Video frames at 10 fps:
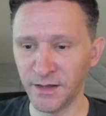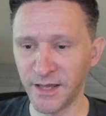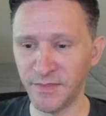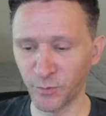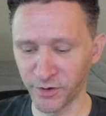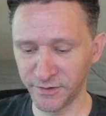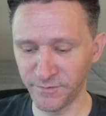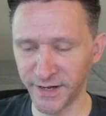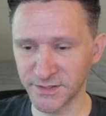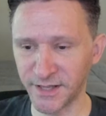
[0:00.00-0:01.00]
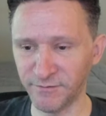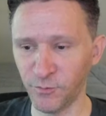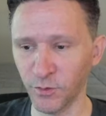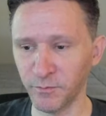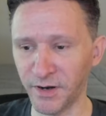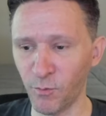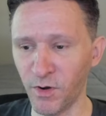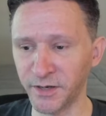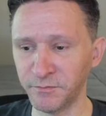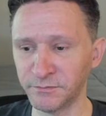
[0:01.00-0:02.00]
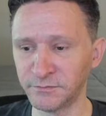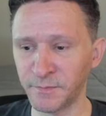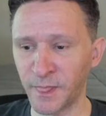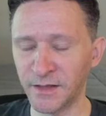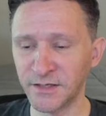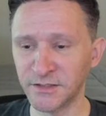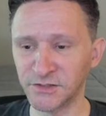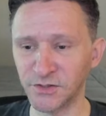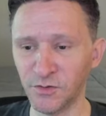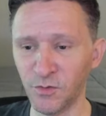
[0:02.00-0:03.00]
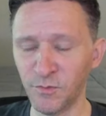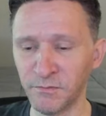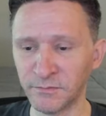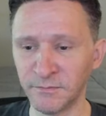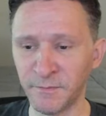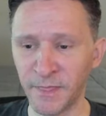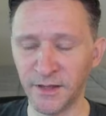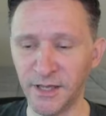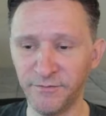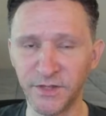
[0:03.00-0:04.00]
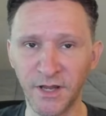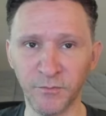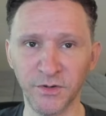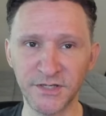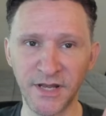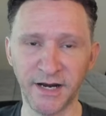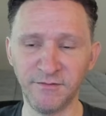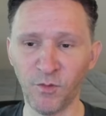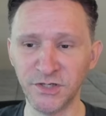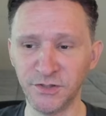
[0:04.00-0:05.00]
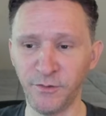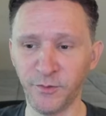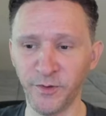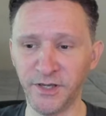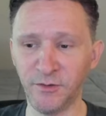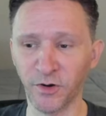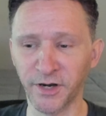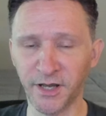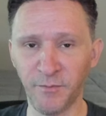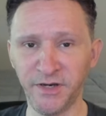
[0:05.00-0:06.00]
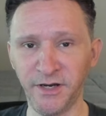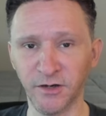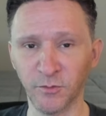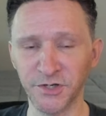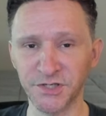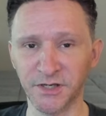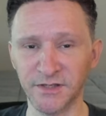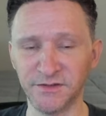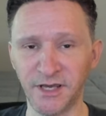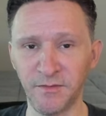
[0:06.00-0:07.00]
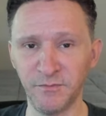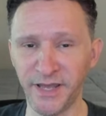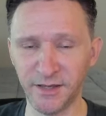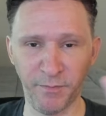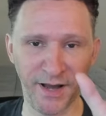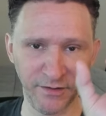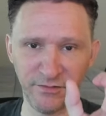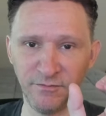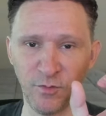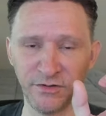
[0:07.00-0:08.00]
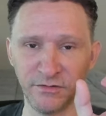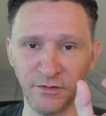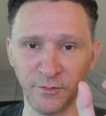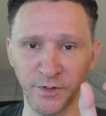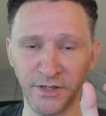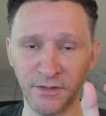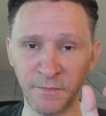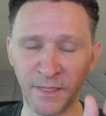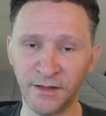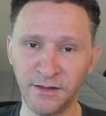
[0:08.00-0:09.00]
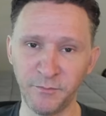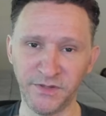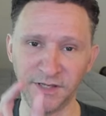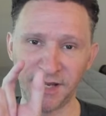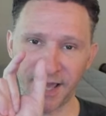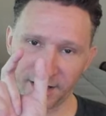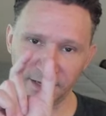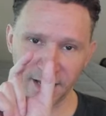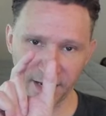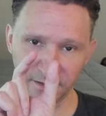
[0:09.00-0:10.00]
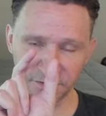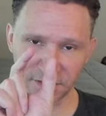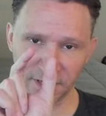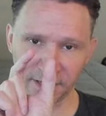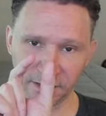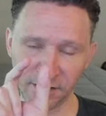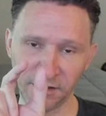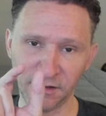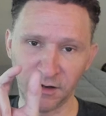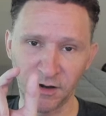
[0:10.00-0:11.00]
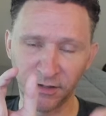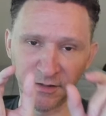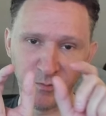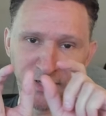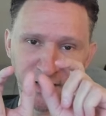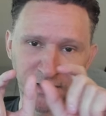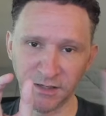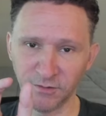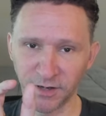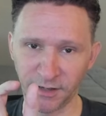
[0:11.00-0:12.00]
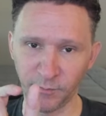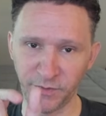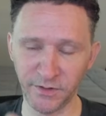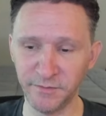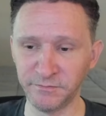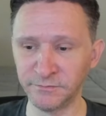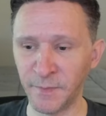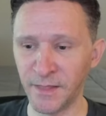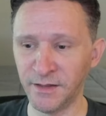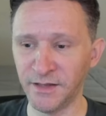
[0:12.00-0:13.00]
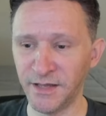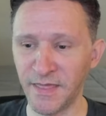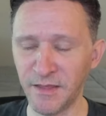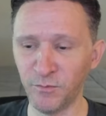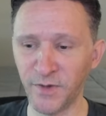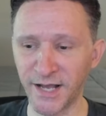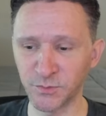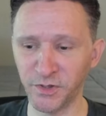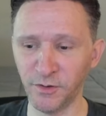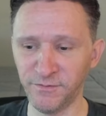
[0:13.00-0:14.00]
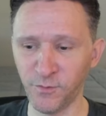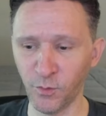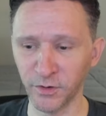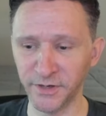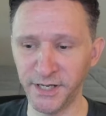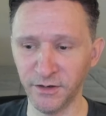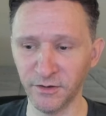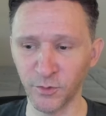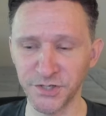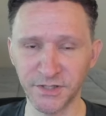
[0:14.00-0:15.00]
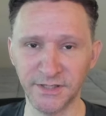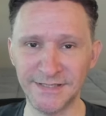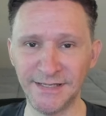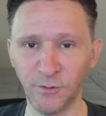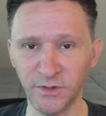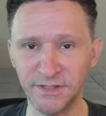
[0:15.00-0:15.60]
and then we're going to advance that forward by 1. So if the number is negative 123, we're going to come in here, we're just going to say make it positive 123, but then add a negative sign onto the beginning of our output. And then as we go forward here, we're just going to deal with